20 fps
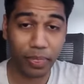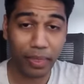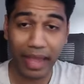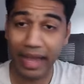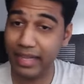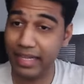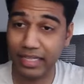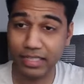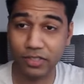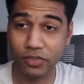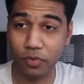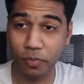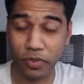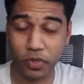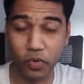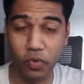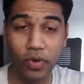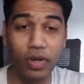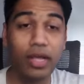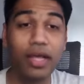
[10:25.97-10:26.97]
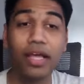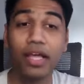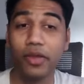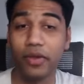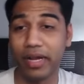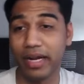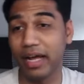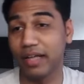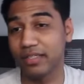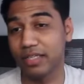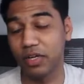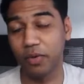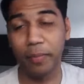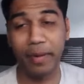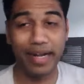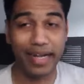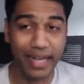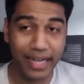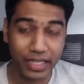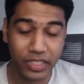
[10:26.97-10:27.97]
And that's super cool. You can ask it to
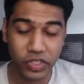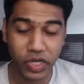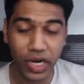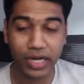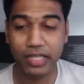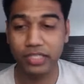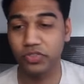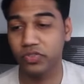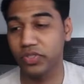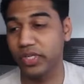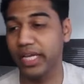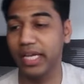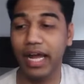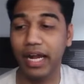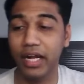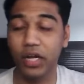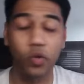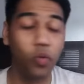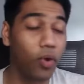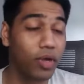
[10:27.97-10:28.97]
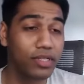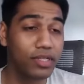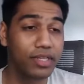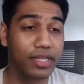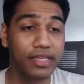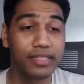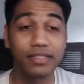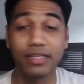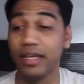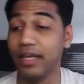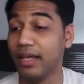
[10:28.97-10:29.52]
maintain a chart history and do other things,